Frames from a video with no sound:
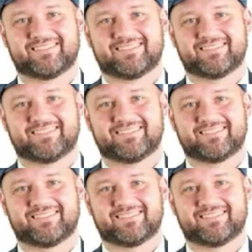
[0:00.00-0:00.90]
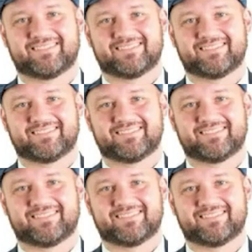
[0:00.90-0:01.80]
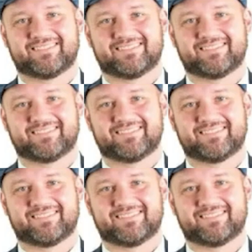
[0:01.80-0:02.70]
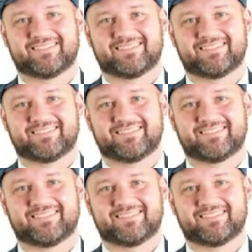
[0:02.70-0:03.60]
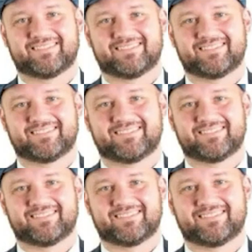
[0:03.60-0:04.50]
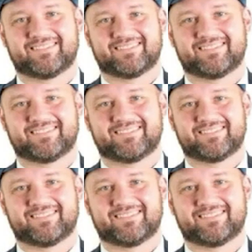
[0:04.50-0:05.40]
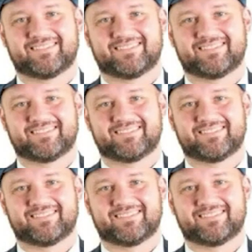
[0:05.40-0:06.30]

The person shown says nothing.